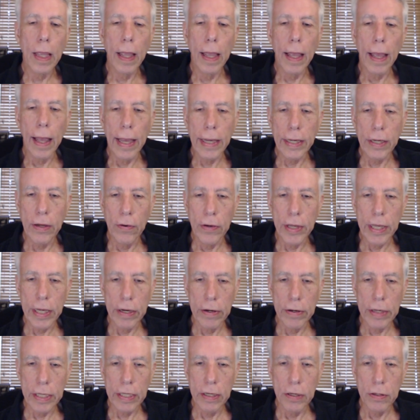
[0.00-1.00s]
I go here,
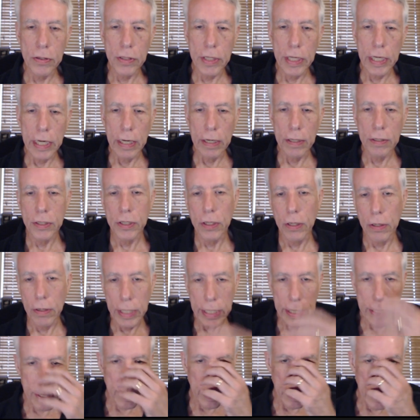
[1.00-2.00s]
he goes here, so
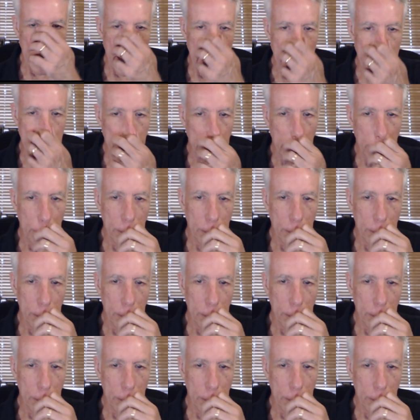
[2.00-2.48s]
he's alive.